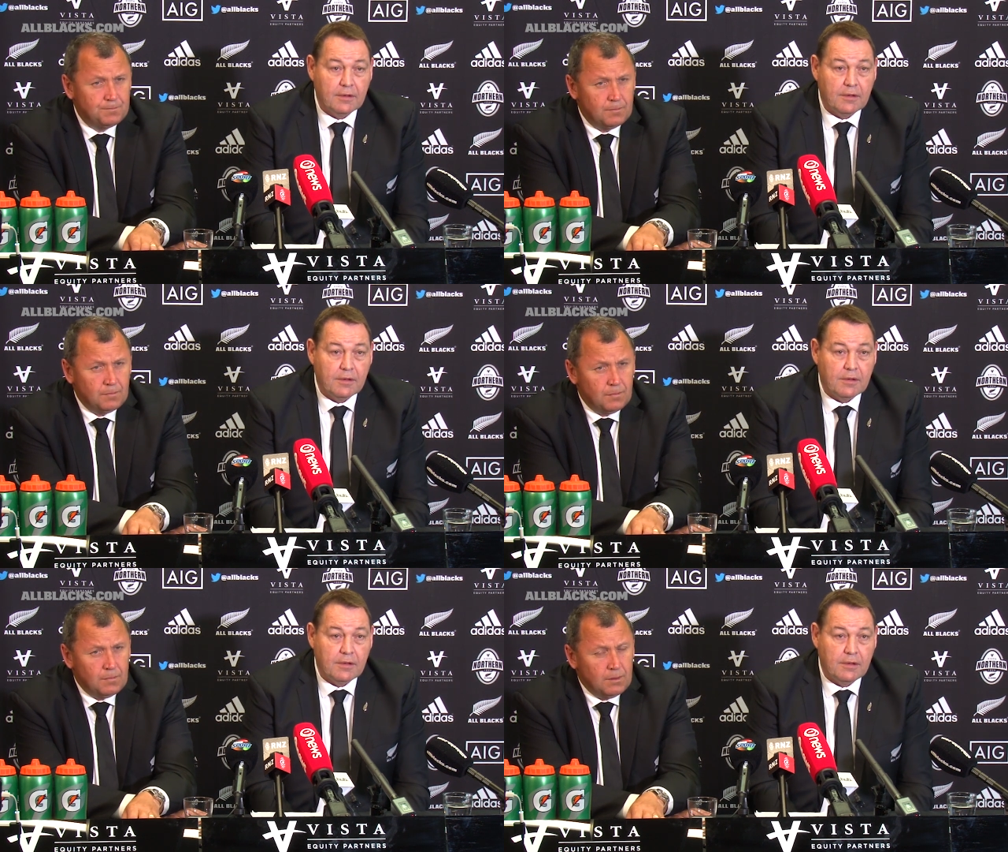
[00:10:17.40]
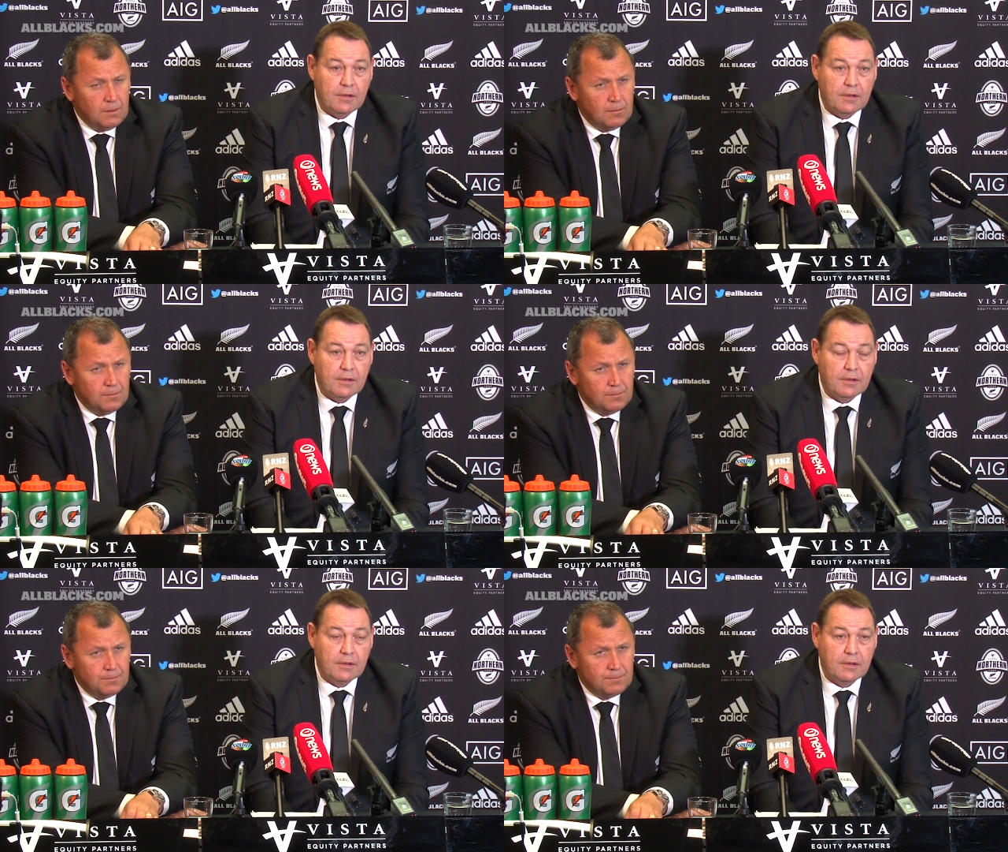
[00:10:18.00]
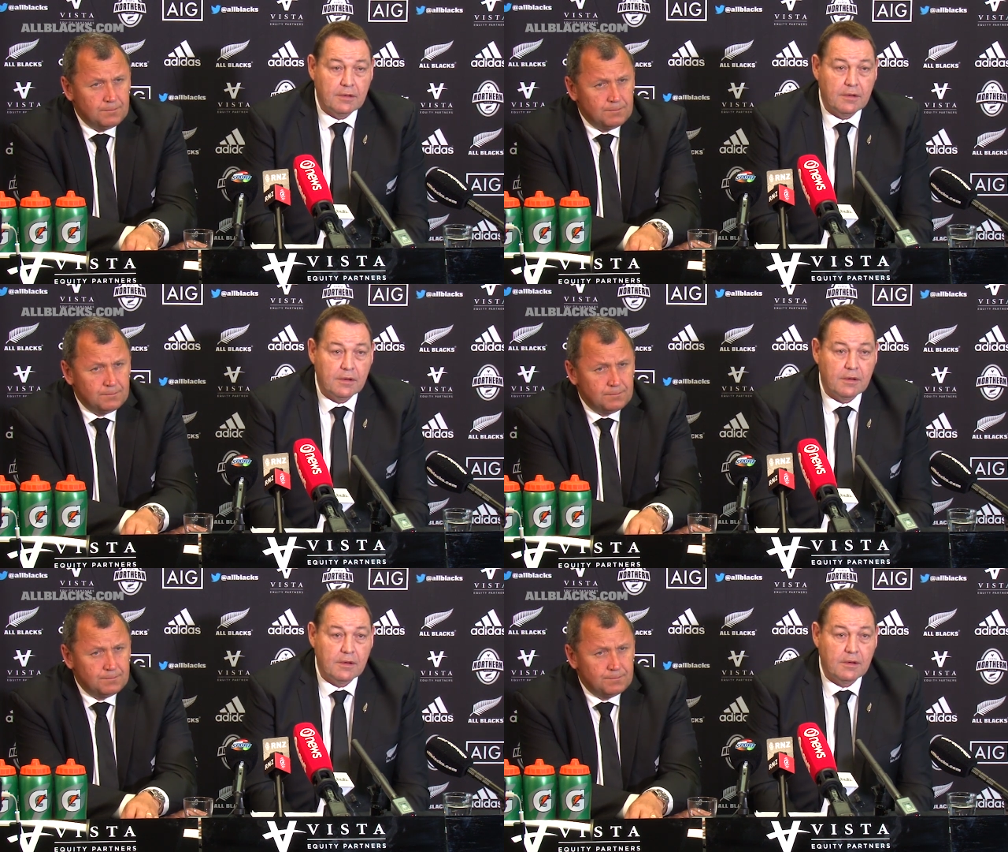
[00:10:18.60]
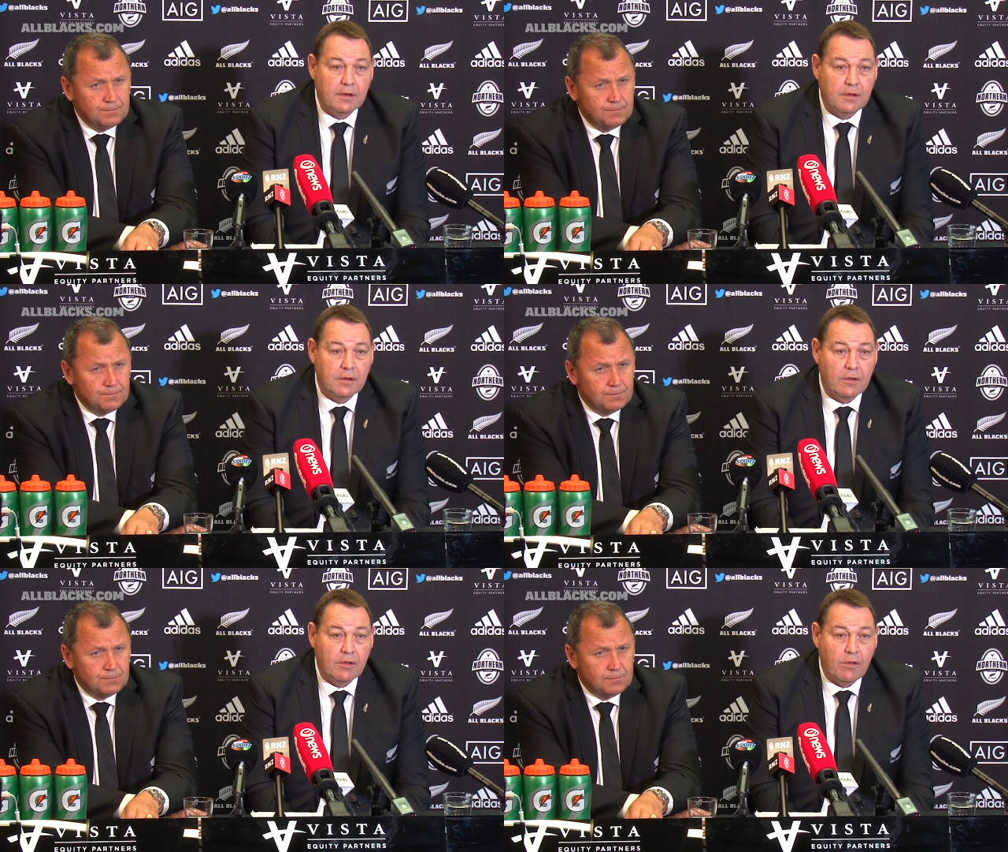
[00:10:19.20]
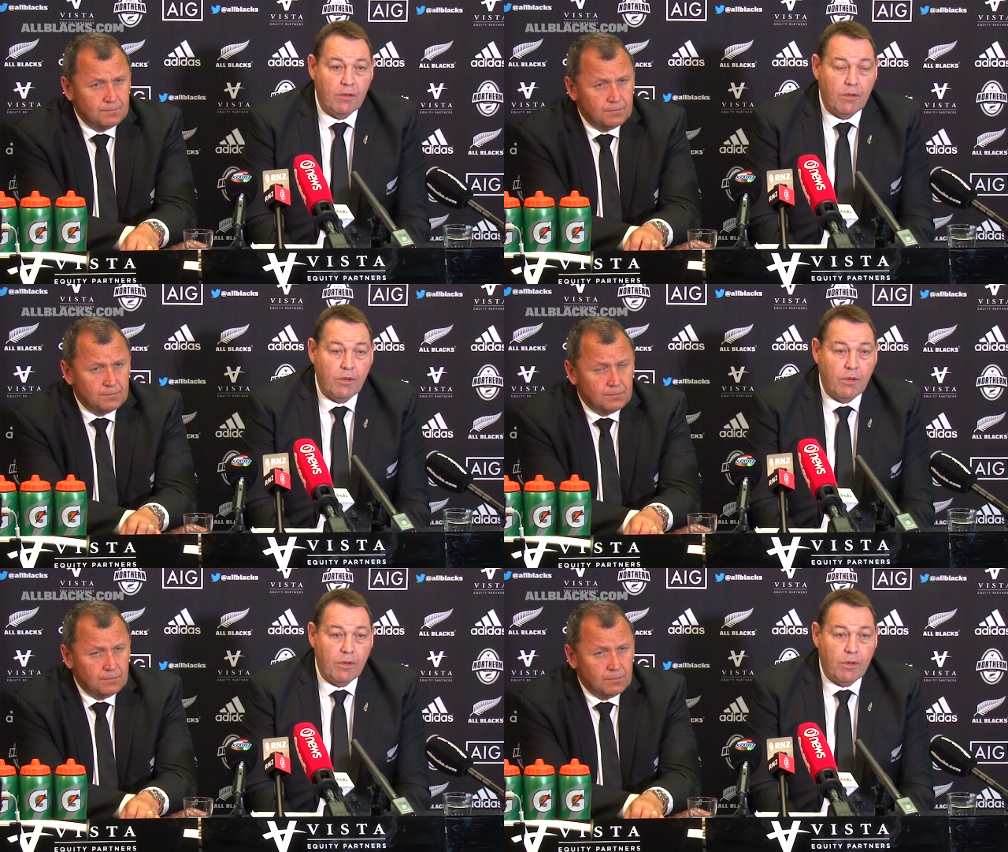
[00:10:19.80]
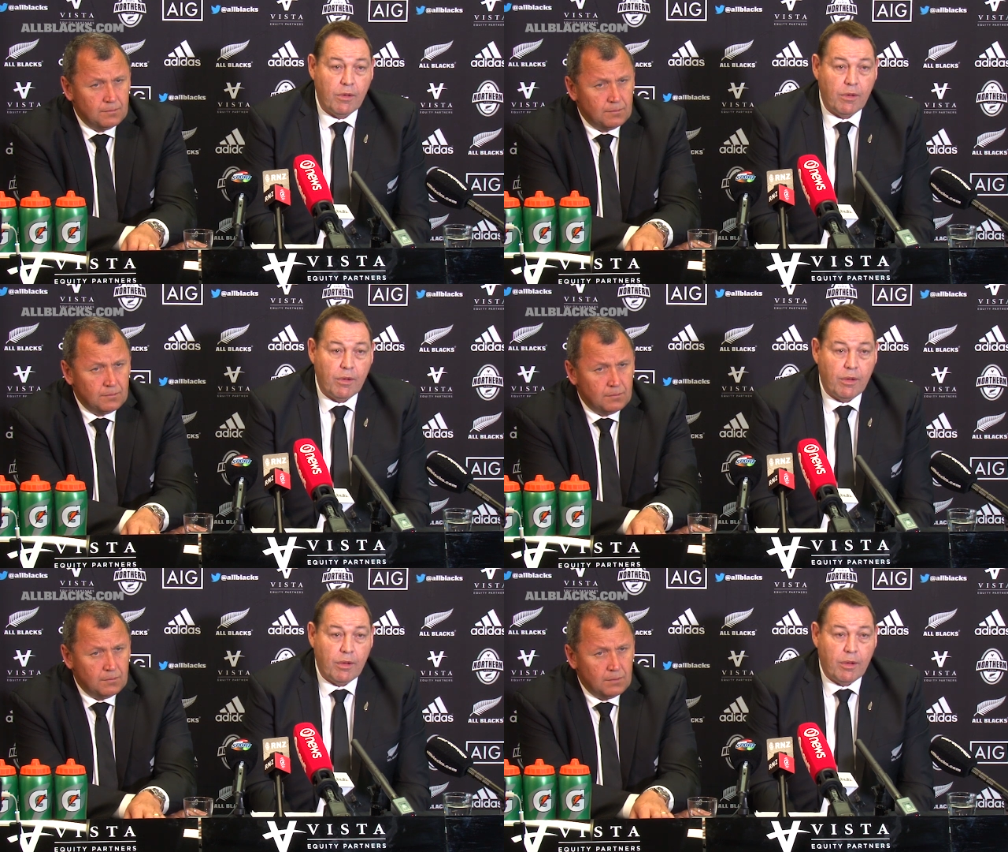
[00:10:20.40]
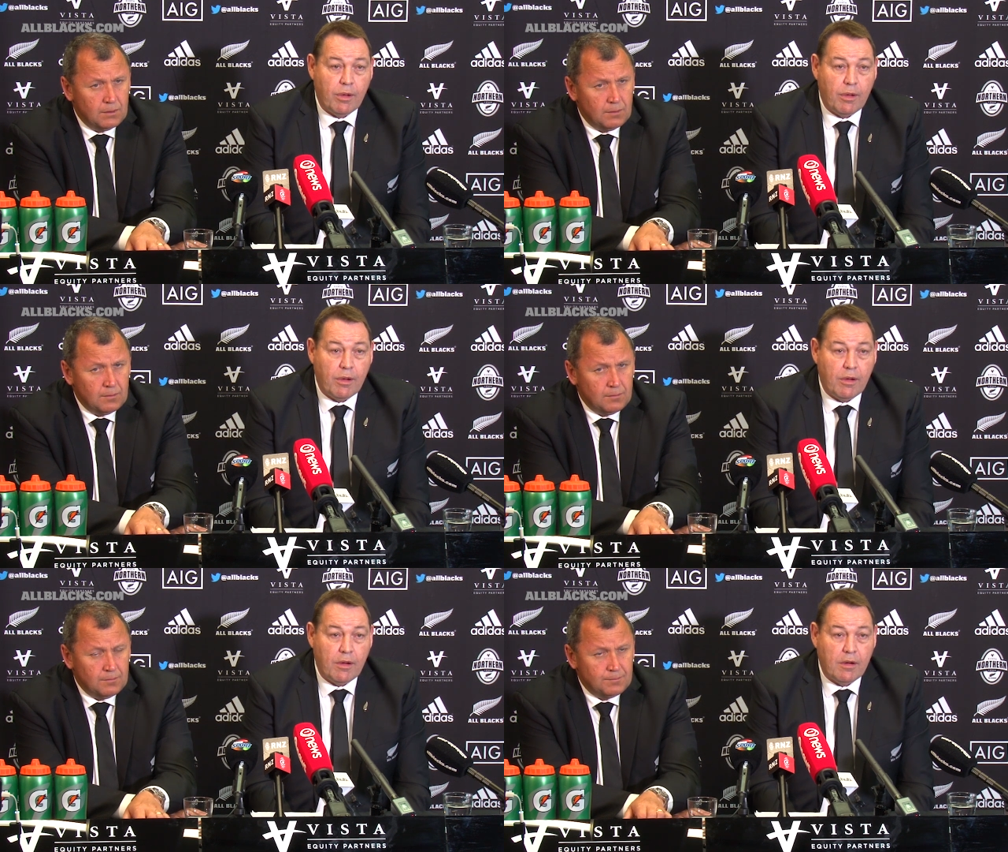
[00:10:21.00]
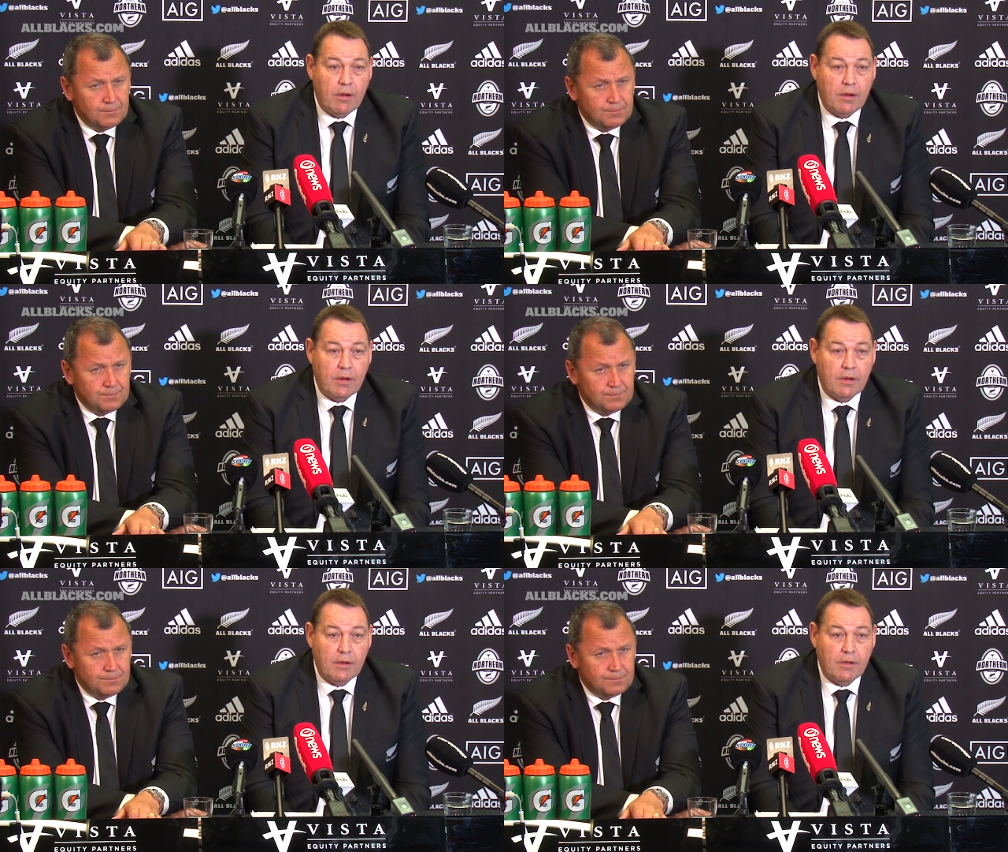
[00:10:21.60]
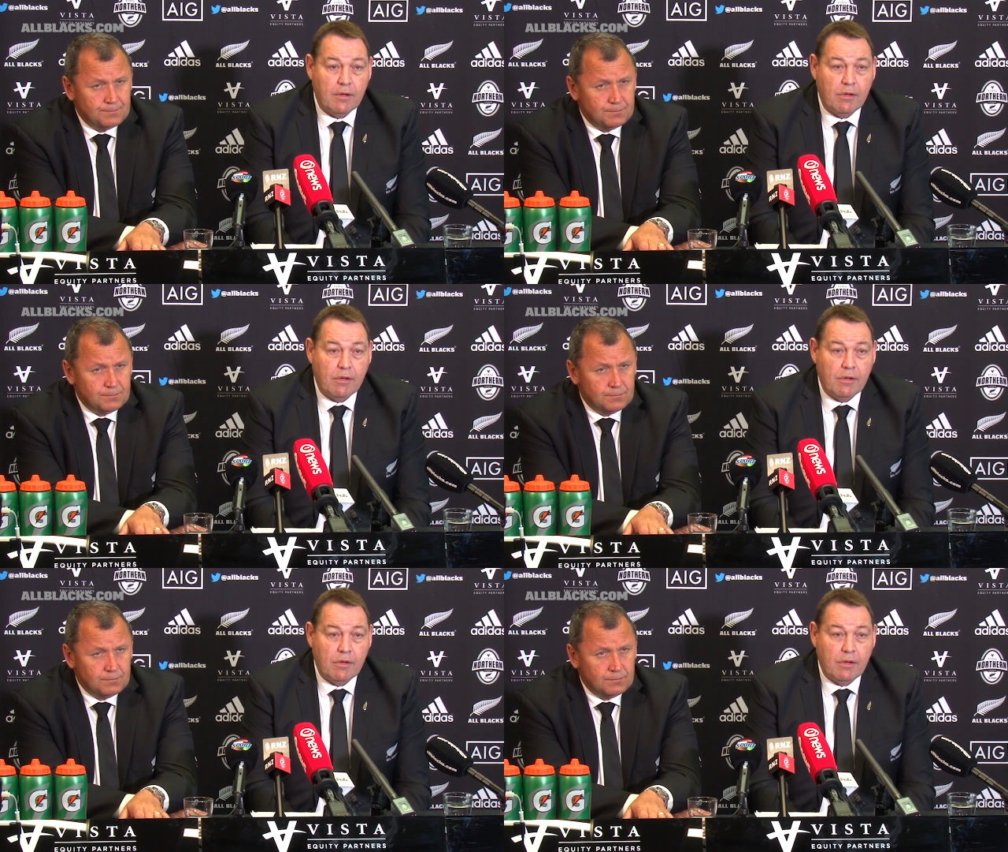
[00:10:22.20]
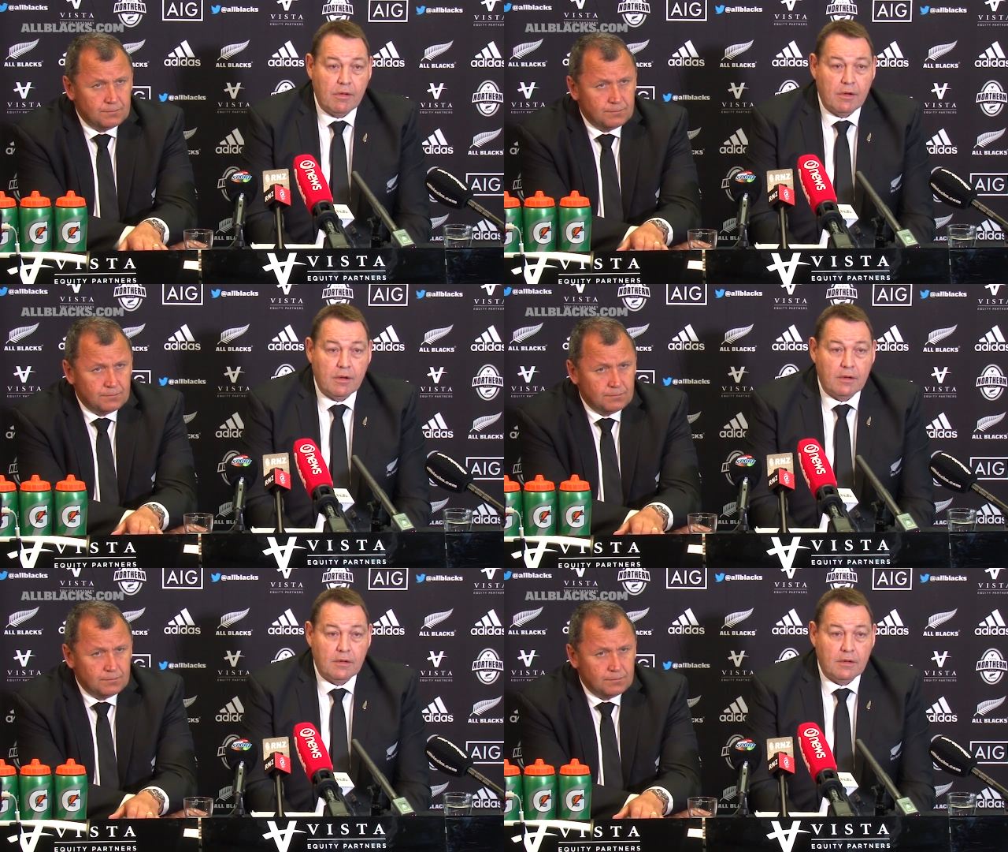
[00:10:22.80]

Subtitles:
Nothing is said.